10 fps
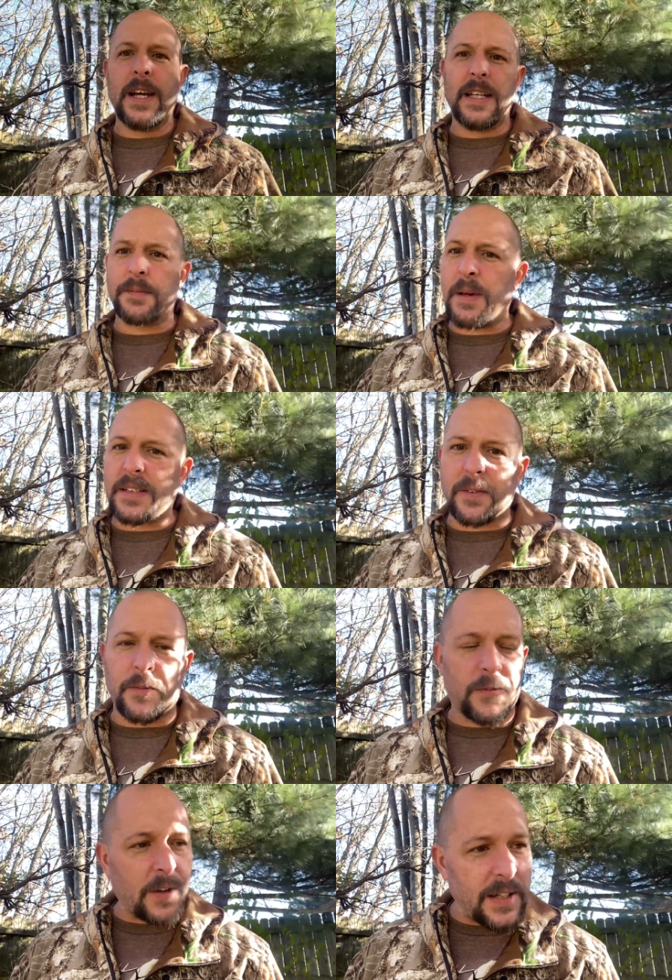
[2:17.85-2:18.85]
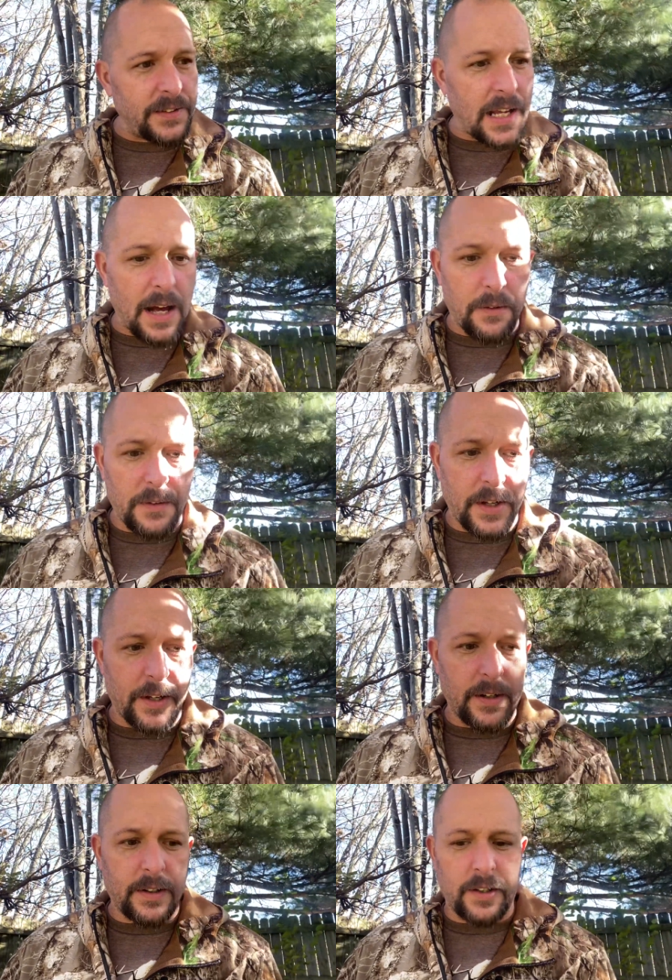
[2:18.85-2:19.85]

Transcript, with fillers: He's made some friends out there.